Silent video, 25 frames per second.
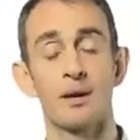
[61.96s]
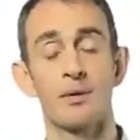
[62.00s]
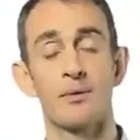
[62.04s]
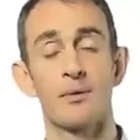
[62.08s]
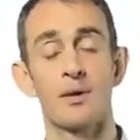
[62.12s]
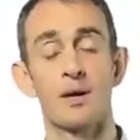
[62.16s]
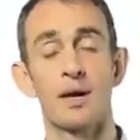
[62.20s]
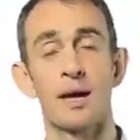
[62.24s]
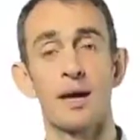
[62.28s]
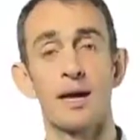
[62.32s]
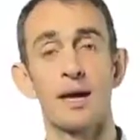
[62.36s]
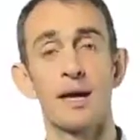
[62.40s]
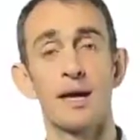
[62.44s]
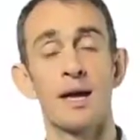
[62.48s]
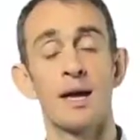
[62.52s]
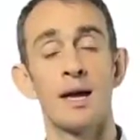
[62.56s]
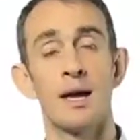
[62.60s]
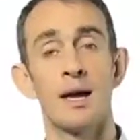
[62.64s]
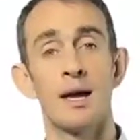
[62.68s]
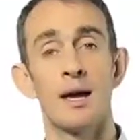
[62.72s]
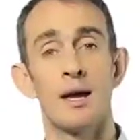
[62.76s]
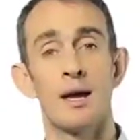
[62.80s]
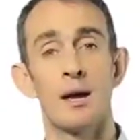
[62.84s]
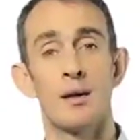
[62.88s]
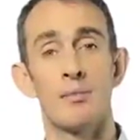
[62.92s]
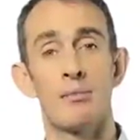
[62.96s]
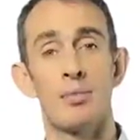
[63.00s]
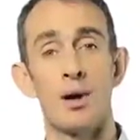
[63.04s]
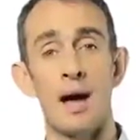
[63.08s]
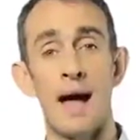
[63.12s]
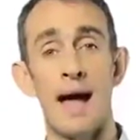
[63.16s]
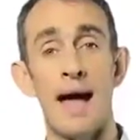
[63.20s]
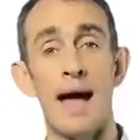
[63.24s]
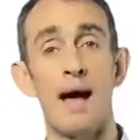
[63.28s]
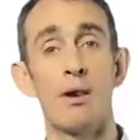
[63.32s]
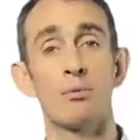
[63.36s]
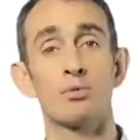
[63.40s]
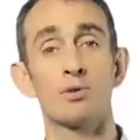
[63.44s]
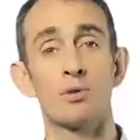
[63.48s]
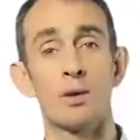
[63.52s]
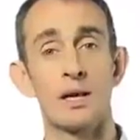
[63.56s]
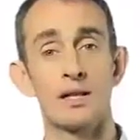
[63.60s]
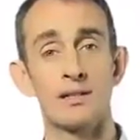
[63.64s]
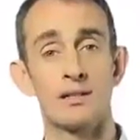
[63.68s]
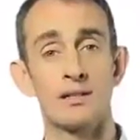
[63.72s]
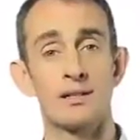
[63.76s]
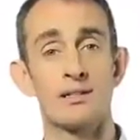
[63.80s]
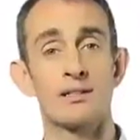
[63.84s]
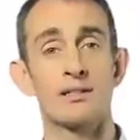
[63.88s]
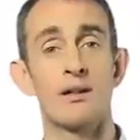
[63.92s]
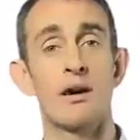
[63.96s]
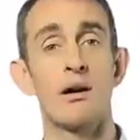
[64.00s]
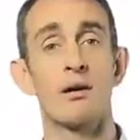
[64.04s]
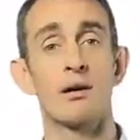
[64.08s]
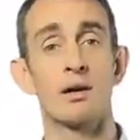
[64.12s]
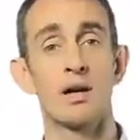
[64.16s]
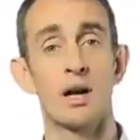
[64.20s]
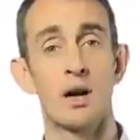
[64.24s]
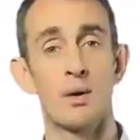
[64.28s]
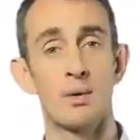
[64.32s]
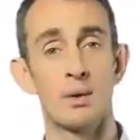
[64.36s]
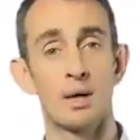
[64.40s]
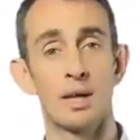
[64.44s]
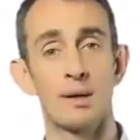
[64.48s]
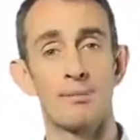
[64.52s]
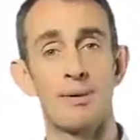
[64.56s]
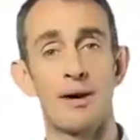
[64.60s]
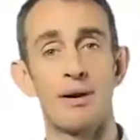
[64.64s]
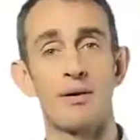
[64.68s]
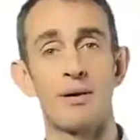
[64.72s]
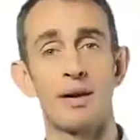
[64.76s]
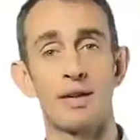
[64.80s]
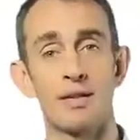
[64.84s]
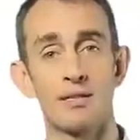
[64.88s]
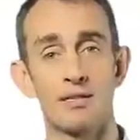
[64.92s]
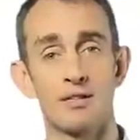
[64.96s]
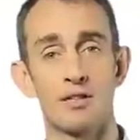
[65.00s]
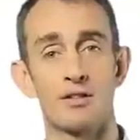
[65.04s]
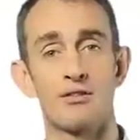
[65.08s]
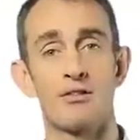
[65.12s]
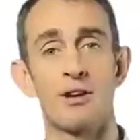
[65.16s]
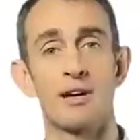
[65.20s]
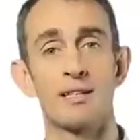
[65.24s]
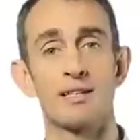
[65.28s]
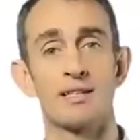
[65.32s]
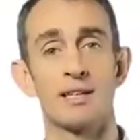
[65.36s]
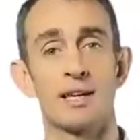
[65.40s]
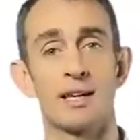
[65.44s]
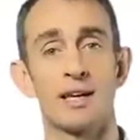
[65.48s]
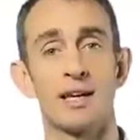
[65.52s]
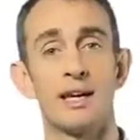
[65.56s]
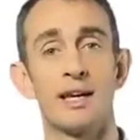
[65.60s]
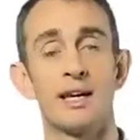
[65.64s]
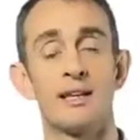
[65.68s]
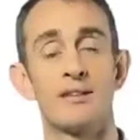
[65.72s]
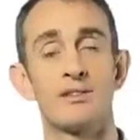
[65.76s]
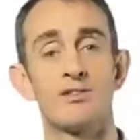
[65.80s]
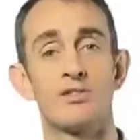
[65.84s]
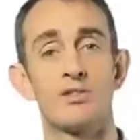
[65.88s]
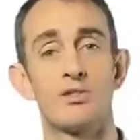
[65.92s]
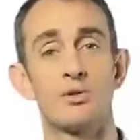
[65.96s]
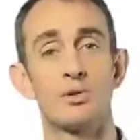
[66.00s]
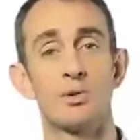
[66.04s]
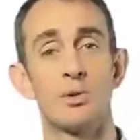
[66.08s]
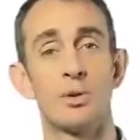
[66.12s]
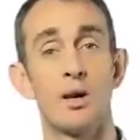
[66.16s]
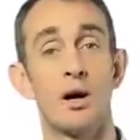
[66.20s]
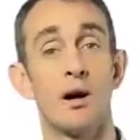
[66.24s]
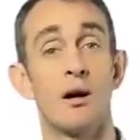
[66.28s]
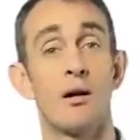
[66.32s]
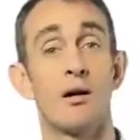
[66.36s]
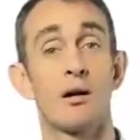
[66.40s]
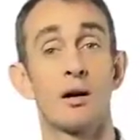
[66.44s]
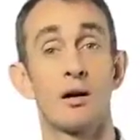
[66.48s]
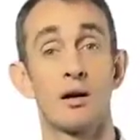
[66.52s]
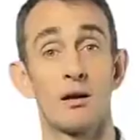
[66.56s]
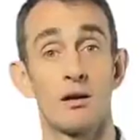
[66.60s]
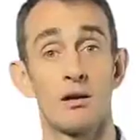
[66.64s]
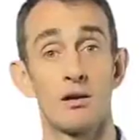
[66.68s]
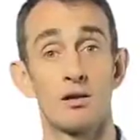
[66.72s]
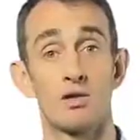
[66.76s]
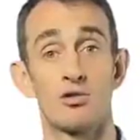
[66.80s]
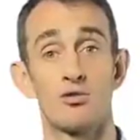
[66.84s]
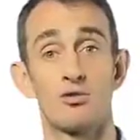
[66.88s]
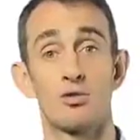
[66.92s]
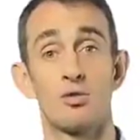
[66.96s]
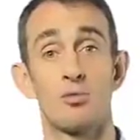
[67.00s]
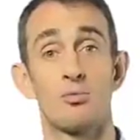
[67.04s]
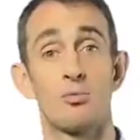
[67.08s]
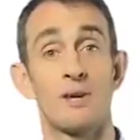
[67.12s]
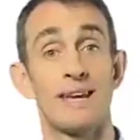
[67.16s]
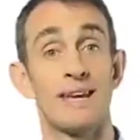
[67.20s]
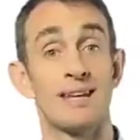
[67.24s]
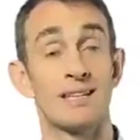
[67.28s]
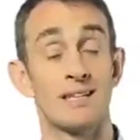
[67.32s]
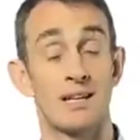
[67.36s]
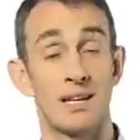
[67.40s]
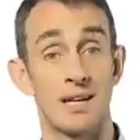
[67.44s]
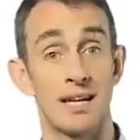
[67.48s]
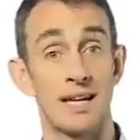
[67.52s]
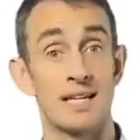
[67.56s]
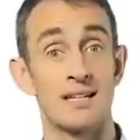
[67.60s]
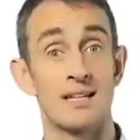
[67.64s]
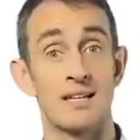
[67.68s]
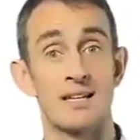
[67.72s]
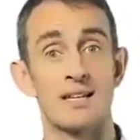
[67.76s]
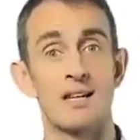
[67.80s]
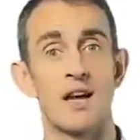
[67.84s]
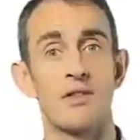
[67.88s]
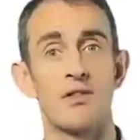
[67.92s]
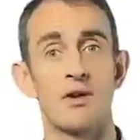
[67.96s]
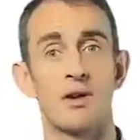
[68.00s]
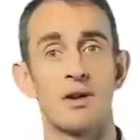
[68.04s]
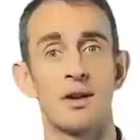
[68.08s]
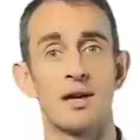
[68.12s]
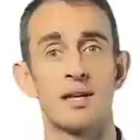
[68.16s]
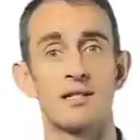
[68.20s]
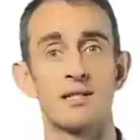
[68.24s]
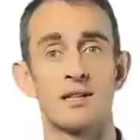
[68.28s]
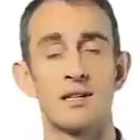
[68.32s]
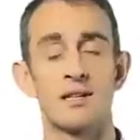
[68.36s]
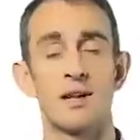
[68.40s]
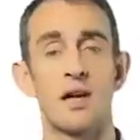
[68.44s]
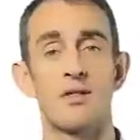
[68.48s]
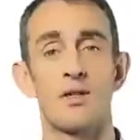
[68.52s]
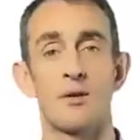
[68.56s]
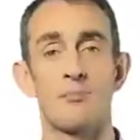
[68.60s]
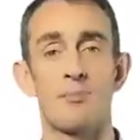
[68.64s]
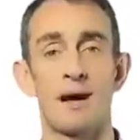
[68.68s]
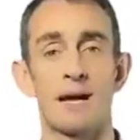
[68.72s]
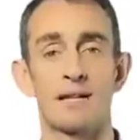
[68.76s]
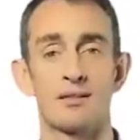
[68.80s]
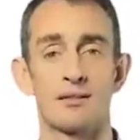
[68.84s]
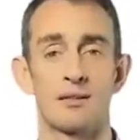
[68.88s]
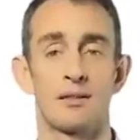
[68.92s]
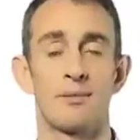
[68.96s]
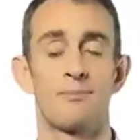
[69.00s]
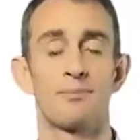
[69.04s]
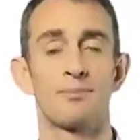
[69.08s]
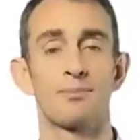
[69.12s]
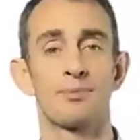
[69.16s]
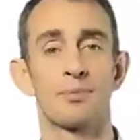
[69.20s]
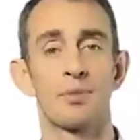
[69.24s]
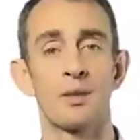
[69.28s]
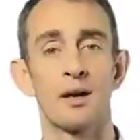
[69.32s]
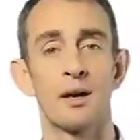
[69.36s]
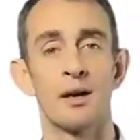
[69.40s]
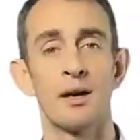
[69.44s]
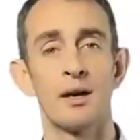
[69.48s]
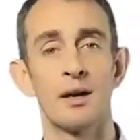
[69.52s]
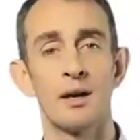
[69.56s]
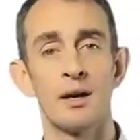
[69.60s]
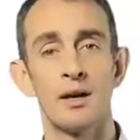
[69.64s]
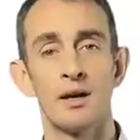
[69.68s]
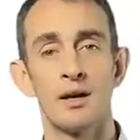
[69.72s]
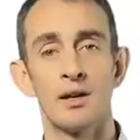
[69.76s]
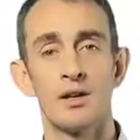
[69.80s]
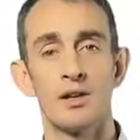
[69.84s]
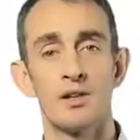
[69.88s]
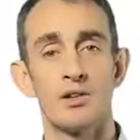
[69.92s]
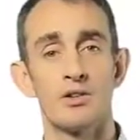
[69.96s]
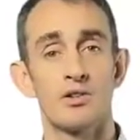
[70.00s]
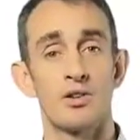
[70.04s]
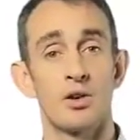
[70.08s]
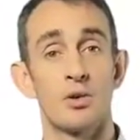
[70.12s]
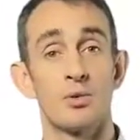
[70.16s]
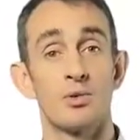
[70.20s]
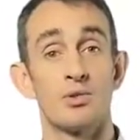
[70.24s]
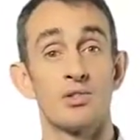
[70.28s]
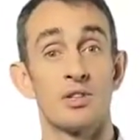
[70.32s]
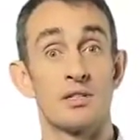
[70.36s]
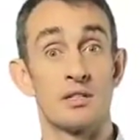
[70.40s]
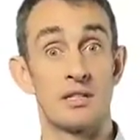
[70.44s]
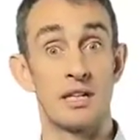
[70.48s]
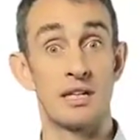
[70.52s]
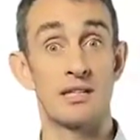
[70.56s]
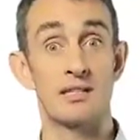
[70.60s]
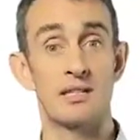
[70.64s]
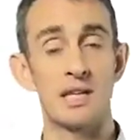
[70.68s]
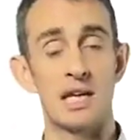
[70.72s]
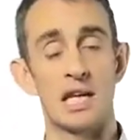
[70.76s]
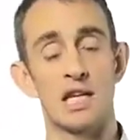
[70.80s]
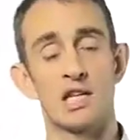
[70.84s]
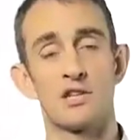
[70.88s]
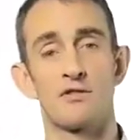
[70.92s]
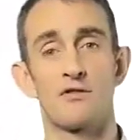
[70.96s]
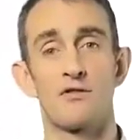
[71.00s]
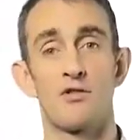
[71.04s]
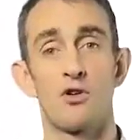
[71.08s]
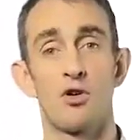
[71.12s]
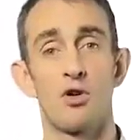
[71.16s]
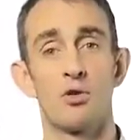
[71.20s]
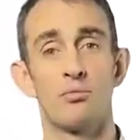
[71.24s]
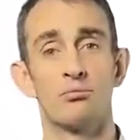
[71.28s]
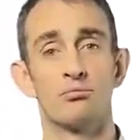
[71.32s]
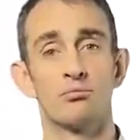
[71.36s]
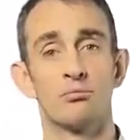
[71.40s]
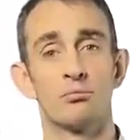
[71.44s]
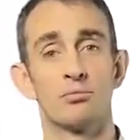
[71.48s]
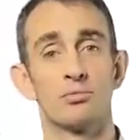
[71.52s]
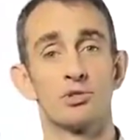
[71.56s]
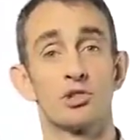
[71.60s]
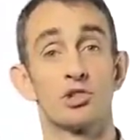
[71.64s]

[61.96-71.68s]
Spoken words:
okay? But how to actually start going about integrating it into our classroom is another matter. So statistics from